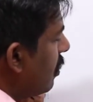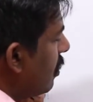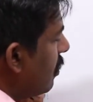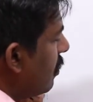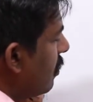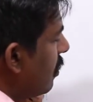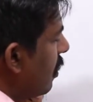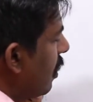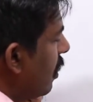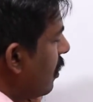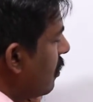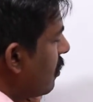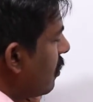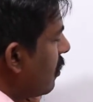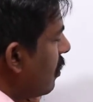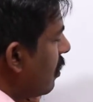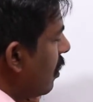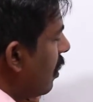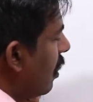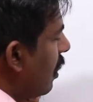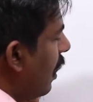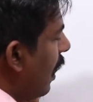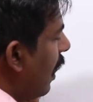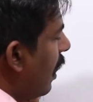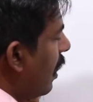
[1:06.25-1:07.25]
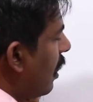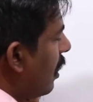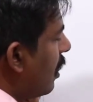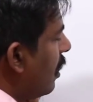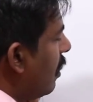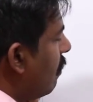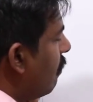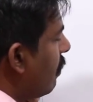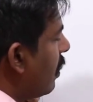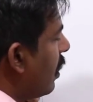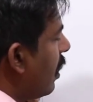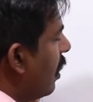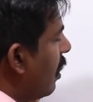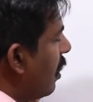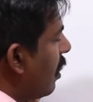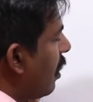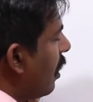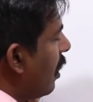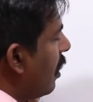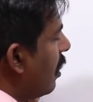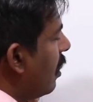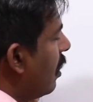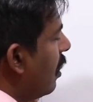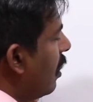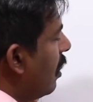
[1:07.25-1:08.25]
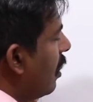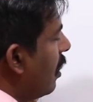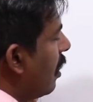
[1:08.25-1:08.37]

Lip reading: this case directly we can write